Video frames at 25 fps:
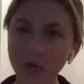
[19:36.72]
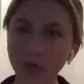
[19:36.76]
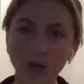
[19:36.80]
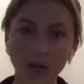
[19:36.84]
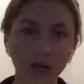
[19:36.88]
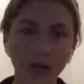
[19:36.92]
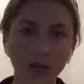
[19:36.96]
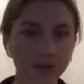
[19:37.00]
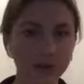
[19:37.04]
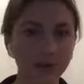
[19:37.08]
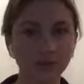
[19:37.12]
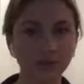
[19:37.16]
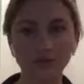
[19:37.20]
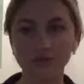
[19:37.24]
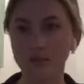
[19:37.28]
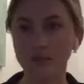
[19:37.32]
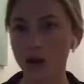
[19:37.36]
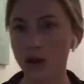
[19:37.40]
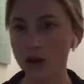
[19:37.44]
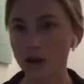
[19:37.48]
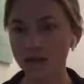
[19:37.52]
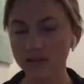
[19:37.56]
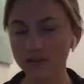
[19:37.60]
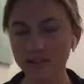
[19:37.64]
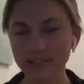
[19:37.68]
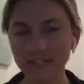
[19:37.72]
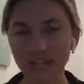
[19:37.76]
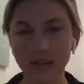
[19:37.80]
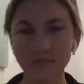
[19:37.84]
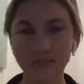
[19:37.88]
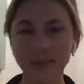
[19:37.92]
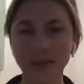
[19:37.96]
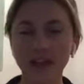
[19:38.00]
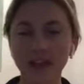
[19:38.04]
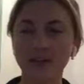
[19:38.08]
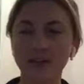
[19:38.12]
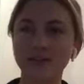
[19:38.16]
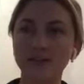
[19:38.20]
to work like all of the
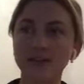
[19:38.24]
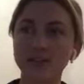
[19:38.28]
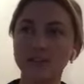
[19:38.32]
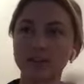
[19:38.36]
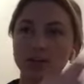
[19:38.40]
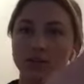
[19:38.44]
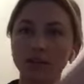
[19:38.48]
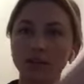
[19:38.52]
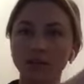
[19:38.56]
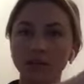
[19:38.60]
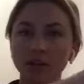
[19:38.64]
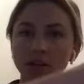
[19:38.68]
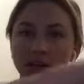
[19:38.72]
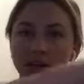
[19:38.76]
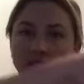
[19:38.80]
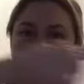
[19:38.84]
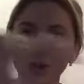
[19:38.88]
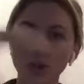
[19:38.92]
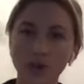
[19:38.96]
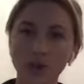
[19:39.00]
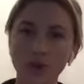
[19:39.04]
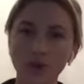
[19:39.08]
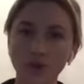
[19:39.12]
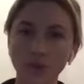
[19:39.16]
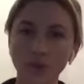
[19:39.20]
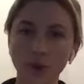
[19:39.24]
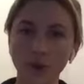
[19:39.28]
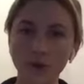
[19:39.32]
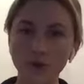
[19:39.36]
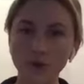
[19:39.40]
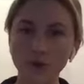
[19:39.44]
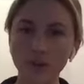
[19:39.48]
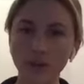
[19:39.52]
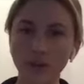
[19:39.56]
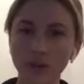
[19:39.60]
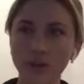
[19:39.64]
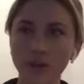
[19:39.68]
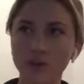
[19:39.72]
time. They have a little
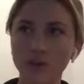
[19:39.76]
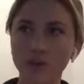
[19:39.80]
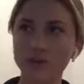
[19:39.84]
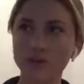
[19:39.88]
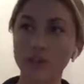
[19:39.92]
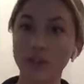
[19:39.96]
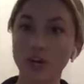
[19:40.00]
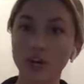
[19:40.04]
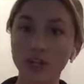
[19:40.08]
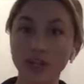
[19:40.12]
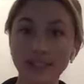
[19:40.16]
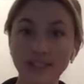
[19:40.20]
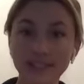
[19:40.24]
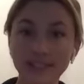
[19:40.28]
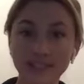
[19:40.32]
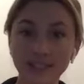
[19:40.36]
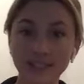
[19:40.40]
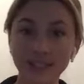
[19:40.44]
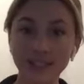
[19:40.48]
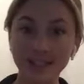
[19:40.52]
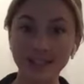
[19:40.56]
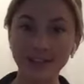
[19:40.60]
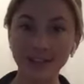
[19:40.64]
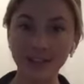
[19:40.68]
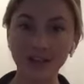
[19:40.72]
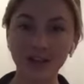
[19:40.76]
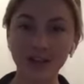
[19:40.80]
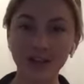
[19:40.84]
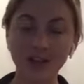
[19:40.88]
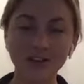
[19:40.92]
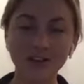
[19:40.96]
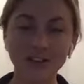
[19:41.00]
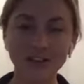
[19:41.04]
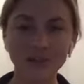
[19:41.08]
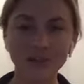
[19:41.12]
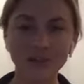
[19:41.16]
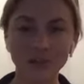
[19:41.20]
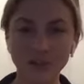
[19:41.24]
road that goes along the sea and they
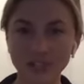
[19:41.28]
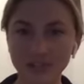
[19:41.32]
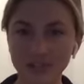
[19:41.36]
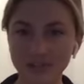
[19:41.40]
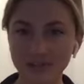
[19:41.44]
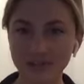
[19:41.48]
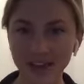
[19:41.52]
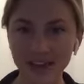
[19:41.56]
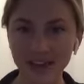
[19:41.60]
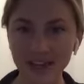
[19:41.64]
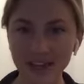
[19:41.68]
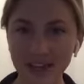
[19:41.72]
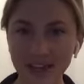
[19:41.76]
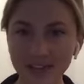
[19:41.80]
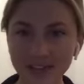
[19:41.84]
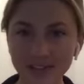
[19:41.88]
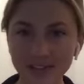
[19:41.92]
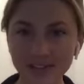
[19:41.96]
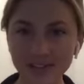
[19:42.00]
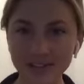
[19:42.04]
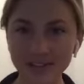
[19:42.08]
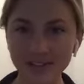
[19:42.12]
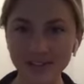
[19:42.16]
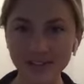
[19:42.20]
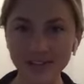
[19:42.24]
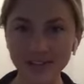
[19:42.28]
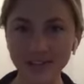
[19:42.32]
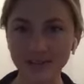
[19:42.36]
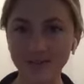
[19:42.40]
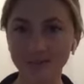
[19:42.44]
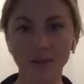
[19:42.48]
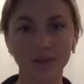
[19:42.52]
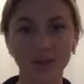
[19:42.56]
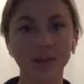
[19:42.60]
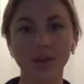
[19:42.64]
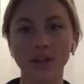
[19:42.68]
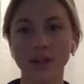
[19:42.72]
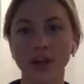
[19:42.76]
call it the Tour de Finance.
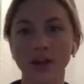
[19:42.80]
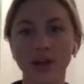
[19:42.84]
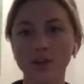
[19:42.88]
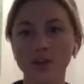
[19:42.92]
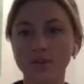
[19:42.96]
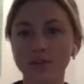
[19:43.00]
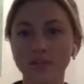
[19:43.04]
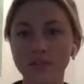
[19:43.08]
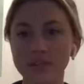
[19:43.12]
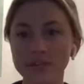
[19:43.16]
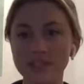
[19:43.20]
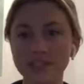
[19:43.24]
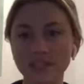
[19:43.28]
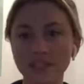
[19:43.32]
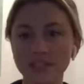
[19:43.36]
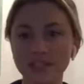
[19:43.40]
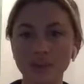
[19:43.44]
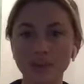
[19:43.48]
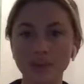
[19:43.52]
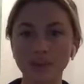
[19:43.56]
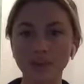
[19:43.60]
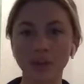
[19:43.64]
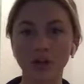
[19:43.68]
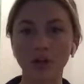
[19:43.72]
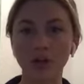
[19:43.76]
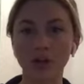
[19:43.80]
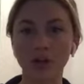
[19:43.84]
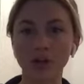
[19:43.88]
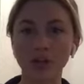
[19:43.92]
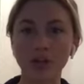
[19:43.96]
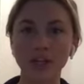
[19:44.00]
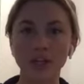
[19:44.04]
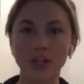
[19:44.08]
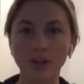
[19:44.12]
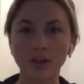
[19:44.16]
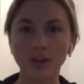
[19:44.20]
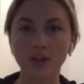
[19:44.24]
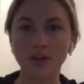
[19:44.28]
So like all of the business people
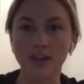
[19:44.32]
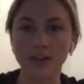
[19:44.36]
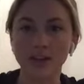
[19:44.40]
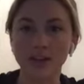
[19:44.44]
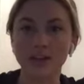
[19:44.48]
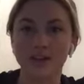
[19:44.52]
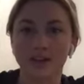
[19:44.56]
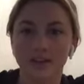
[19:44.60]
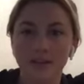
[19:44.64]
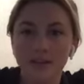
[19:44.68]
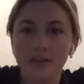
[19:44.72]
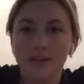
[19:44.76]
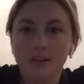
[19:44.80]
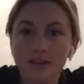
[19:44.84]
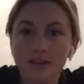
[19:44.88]
are, you know, like